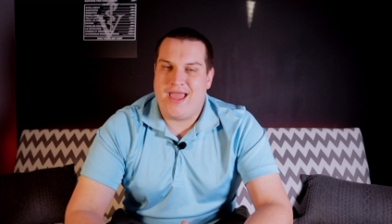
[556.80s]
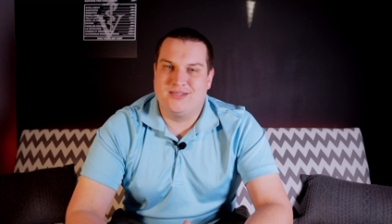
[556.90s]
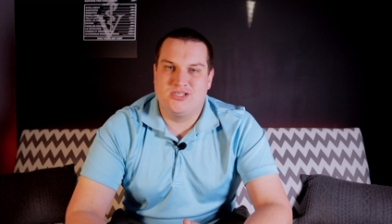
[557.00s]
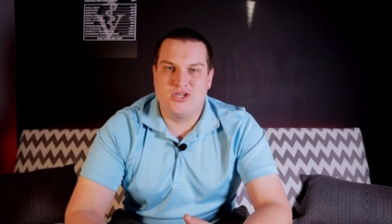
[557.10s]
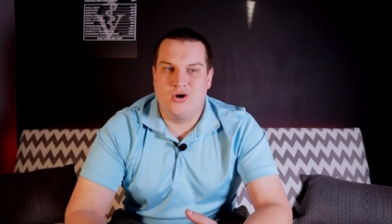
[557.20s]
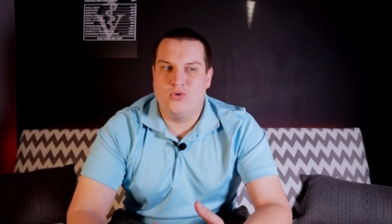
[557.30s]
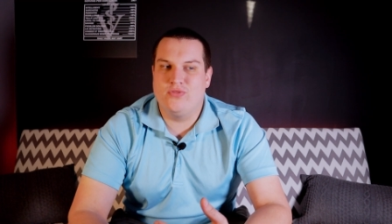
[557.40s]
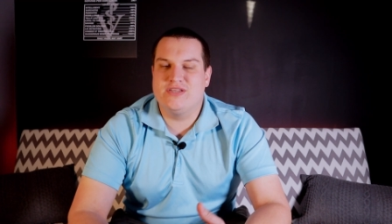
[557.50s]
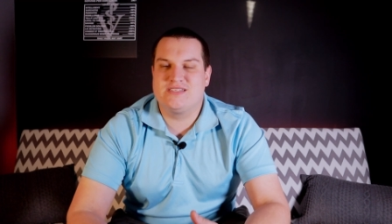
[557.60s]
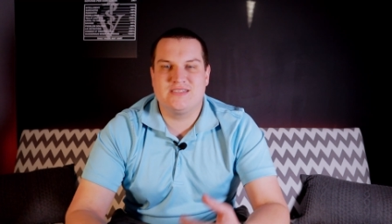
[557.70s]
And so
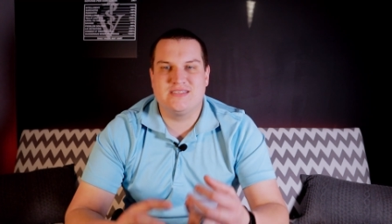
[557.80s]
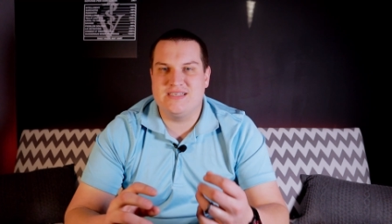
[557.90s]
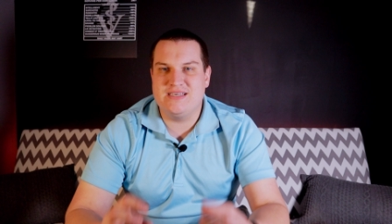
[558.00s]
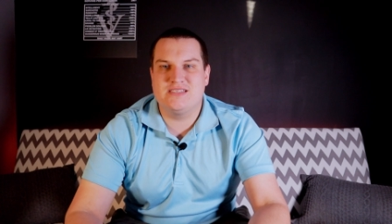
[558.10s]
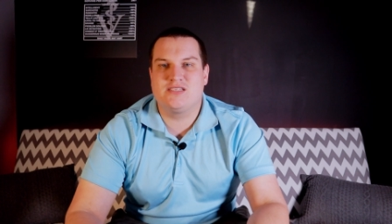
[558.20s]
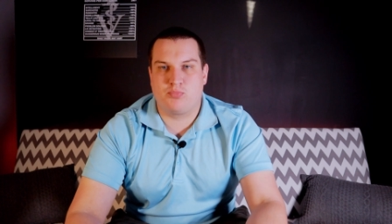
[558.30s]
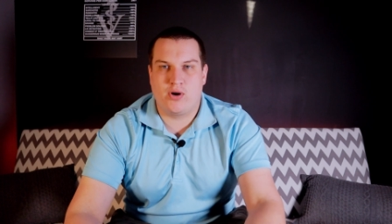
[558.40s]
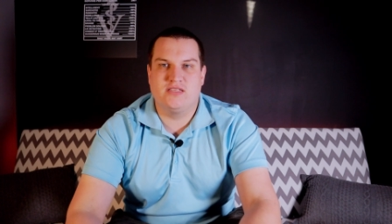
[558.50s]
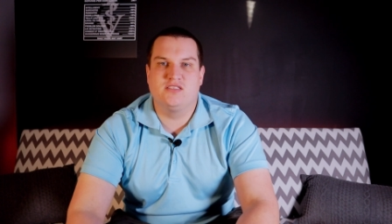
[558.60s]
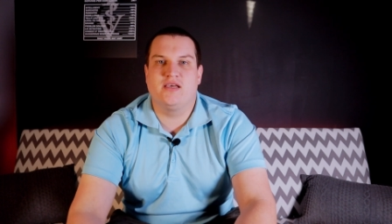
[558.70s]
this disease
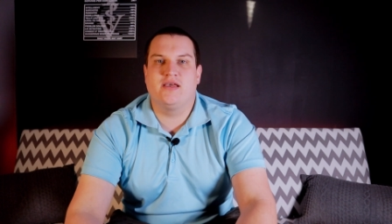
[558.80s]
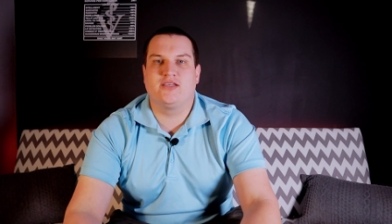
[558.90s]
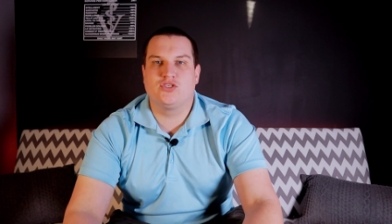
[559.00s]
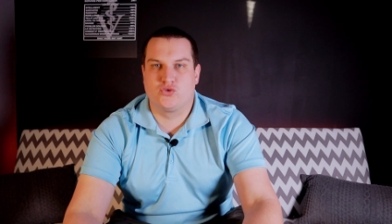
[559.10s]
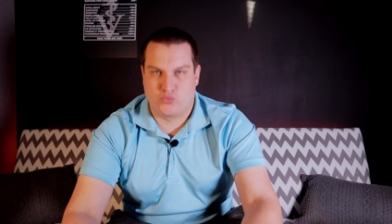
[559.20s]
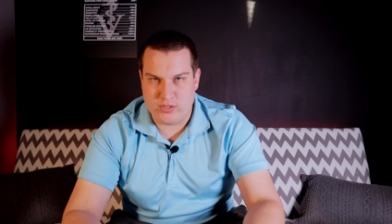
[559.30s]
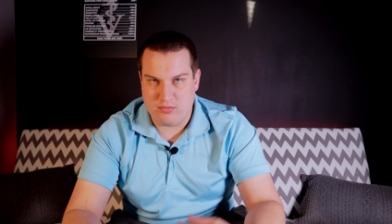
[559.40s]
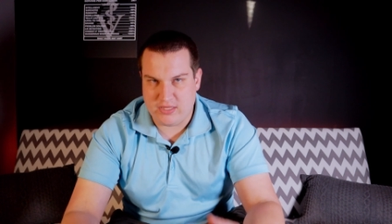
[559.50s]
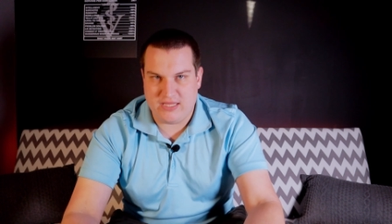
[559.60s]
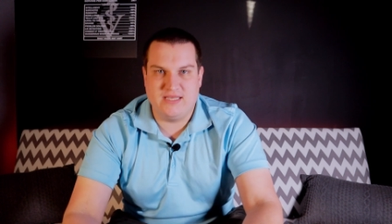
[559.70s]
spreads
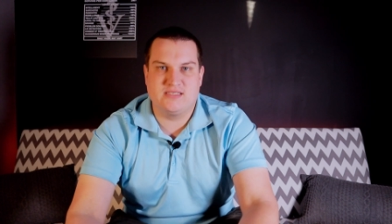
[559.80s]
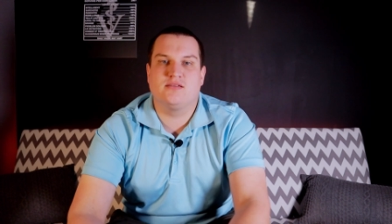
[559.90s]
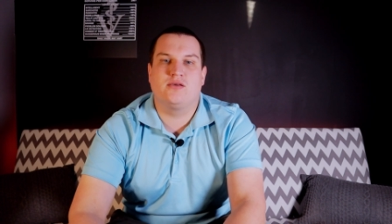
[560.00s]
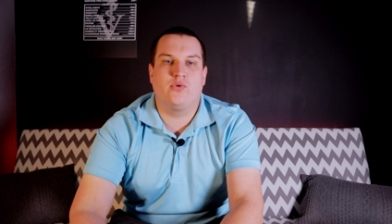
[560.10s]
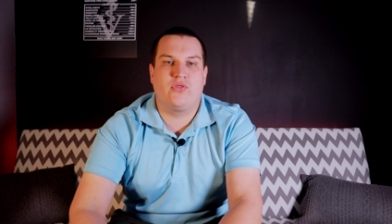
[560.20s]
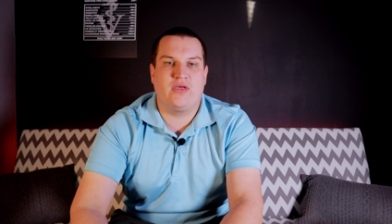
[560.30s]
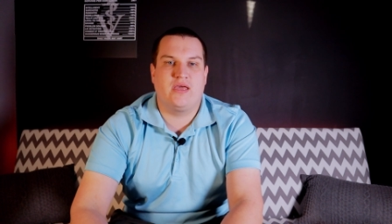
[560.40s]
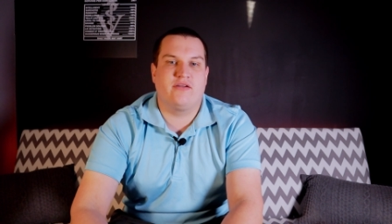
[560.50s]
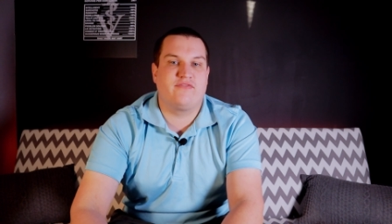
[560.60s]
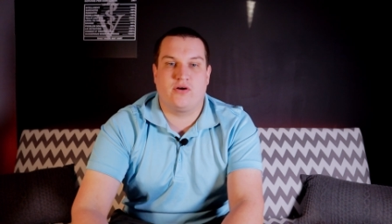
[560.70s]
extremely easily
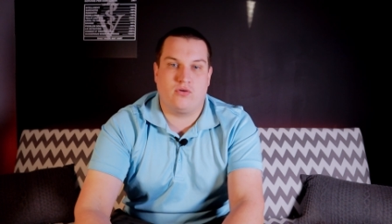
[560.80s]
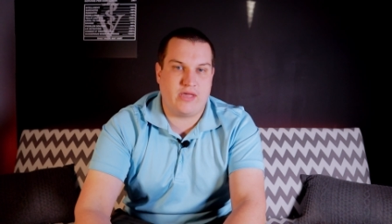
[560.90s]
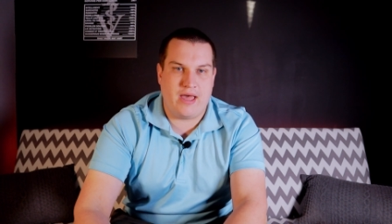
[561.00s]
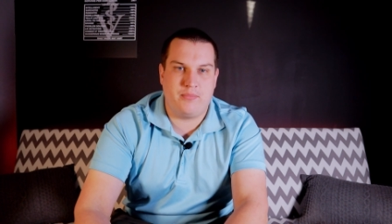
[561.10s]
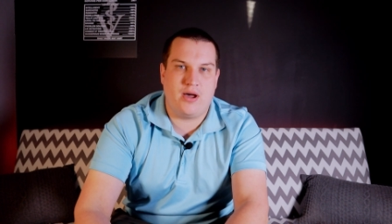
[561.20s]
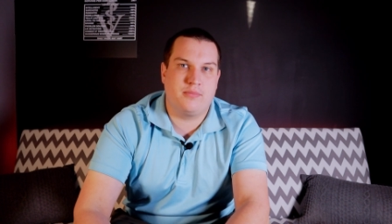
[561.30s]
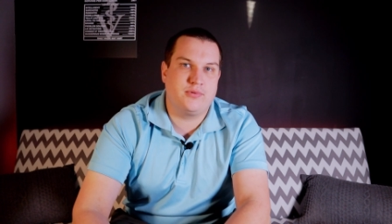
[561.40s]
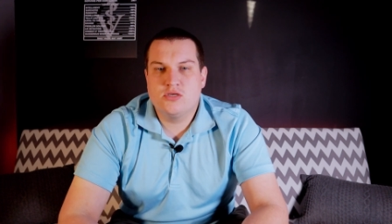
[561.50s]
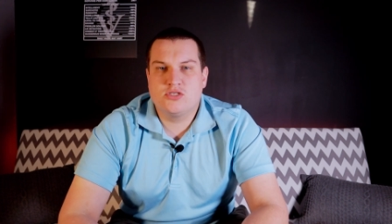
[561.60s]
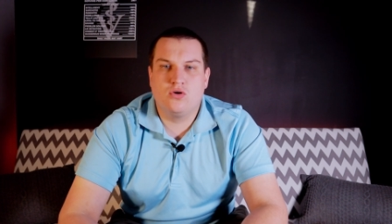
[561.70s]
within a feral cat pop.
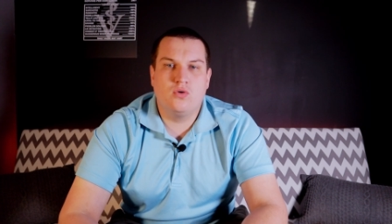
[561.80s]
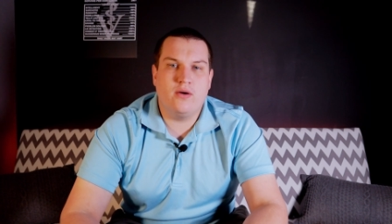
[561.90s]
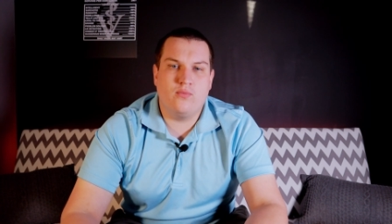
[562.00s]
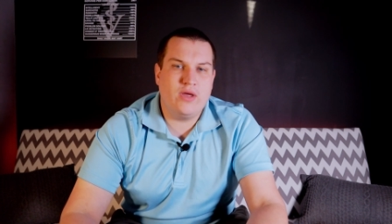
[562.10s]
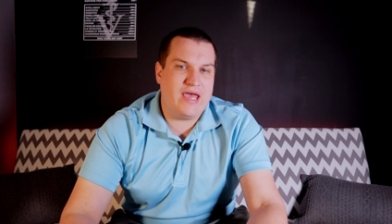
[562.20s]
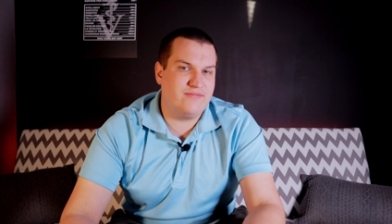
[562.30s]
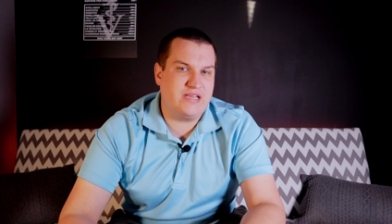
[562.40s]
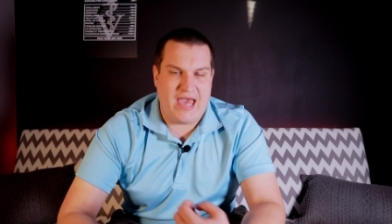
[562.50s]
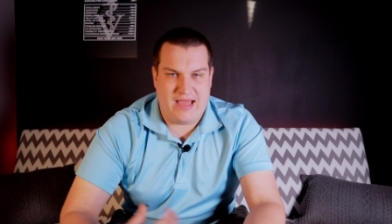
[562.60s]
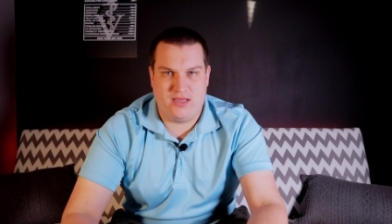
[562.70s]
So we have
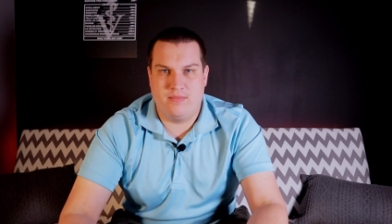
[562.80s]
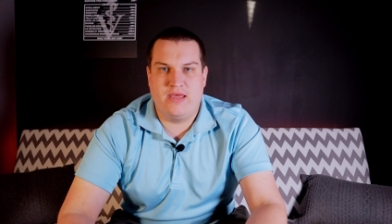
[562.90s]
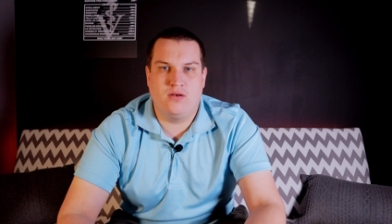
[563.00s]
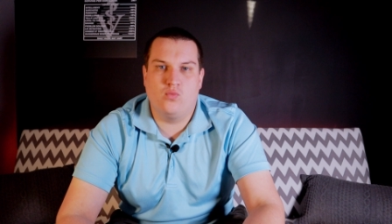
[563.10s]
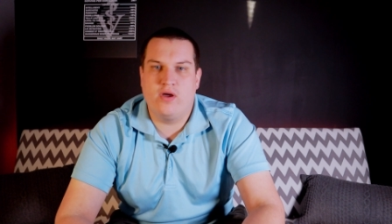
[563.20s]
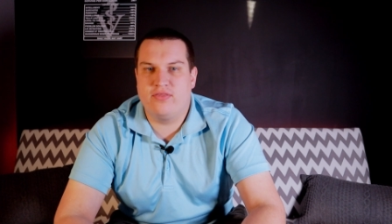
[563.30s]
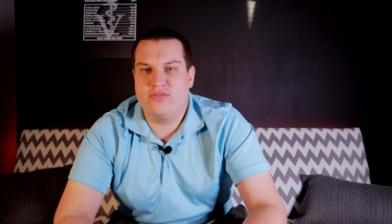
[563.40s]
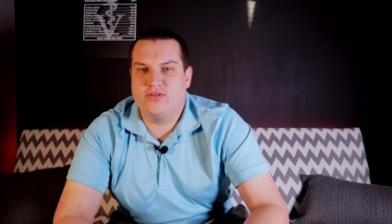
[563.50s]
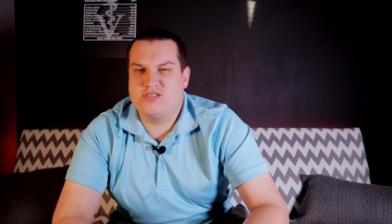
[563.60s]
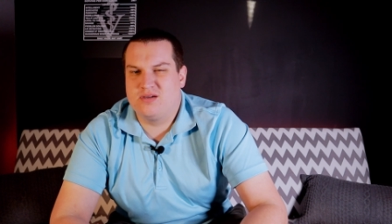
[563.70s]
a cat come in
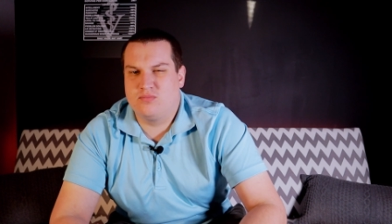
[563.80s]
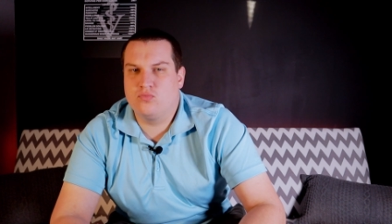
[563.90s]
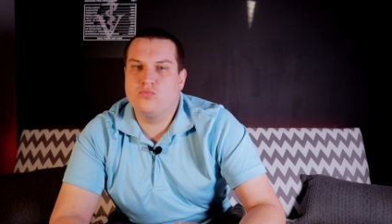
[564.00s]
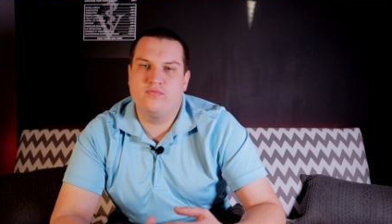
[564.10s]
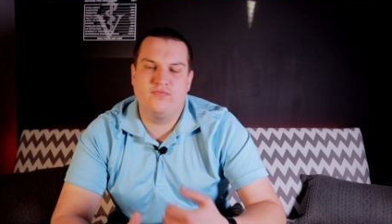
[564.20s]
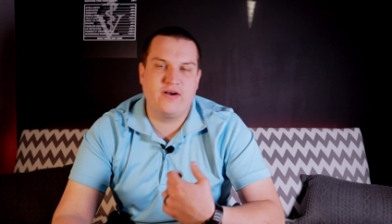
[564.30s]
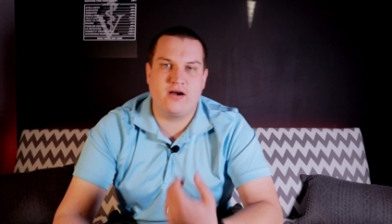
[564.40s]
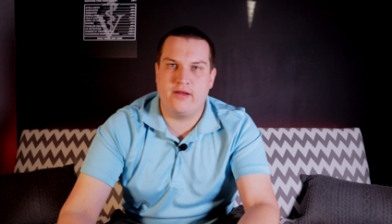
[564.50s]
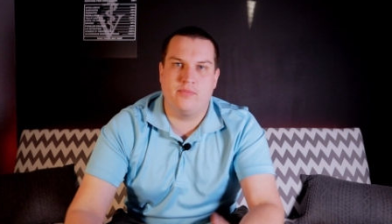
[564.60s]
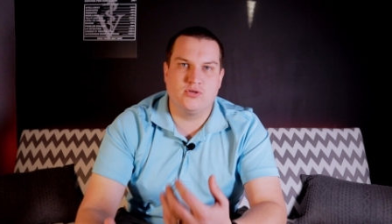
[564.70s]
with some
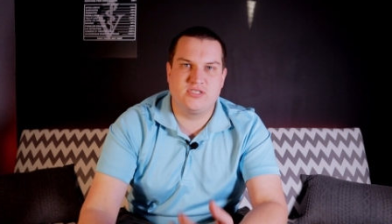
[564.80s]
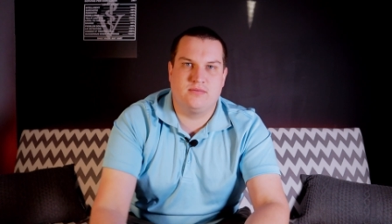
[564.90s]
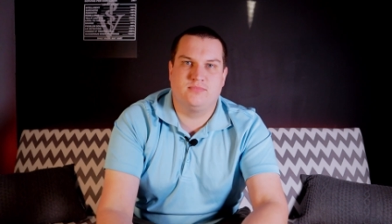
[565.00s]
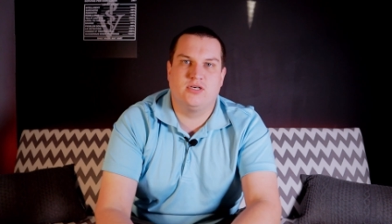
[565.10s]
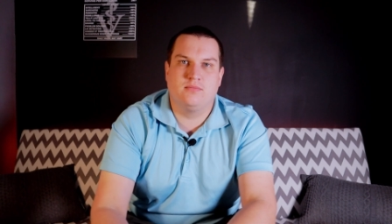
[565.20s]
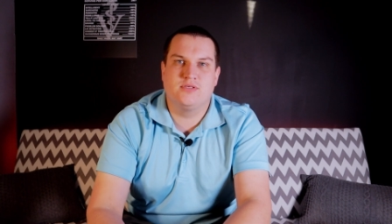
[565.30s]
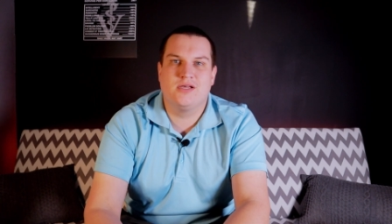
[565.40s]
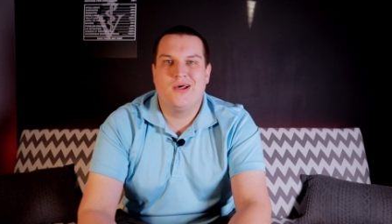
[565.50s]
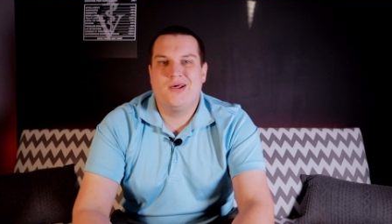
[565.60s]
variable symptoms,